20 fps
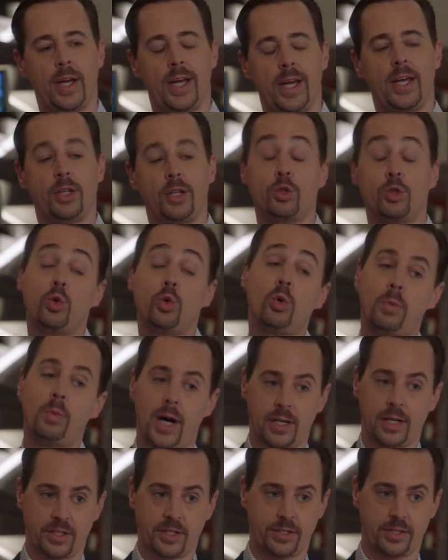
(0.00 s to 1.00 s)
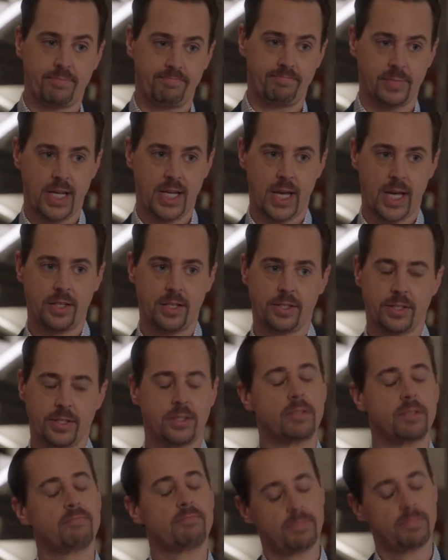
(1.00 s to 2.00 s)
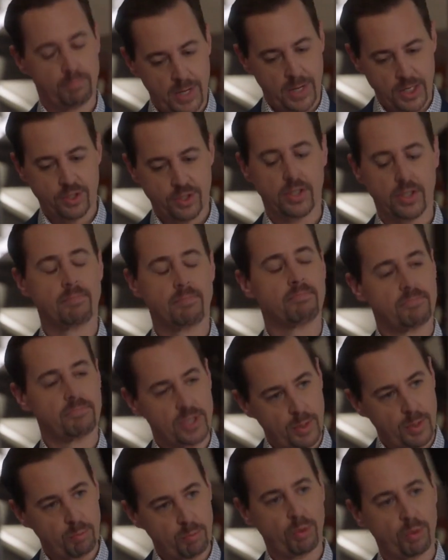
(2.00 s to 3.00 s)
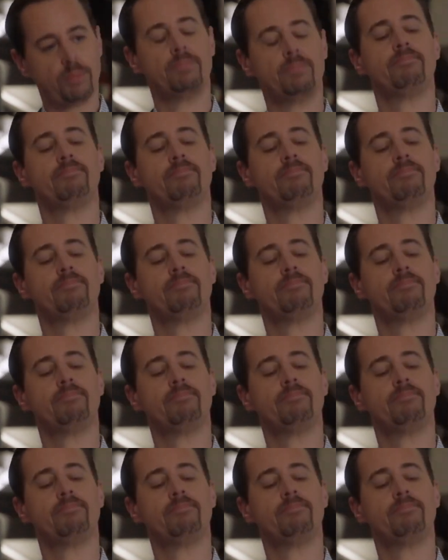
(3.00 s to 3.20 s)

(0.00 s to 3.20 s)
a toolbox case. It's basic, simple.